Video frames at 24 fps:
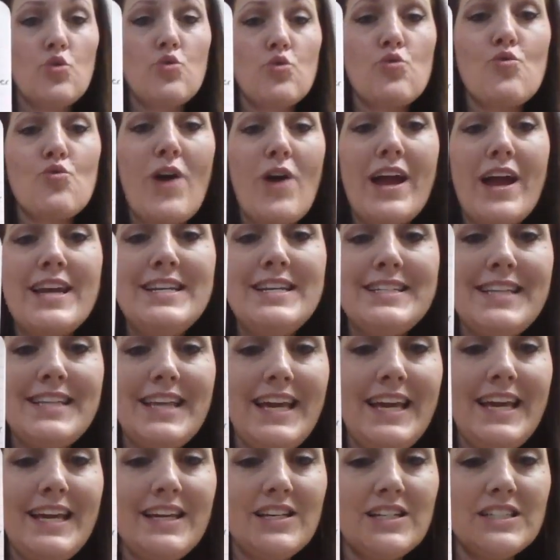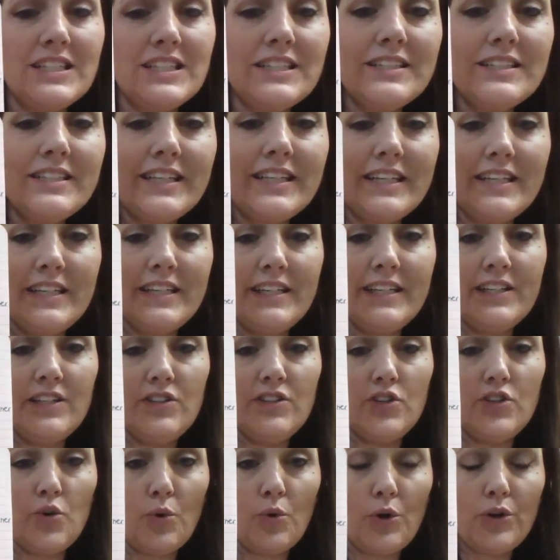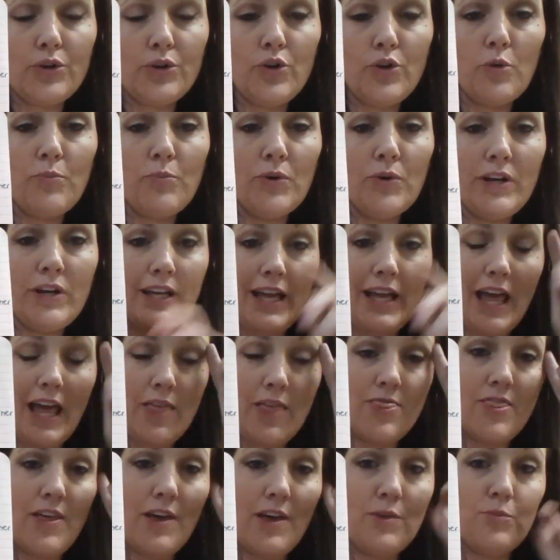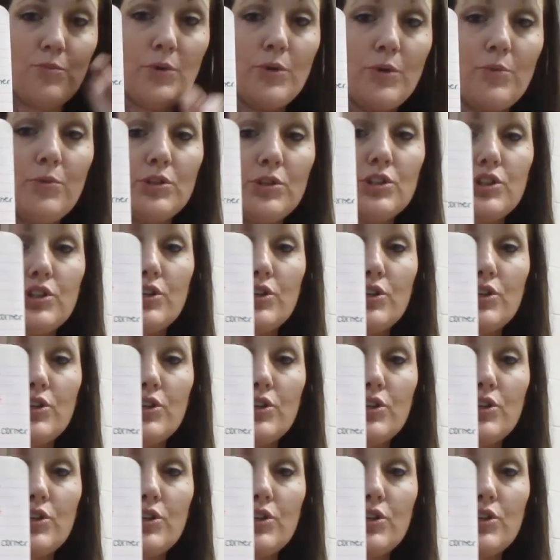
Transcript: right angle in your notebook, and then we will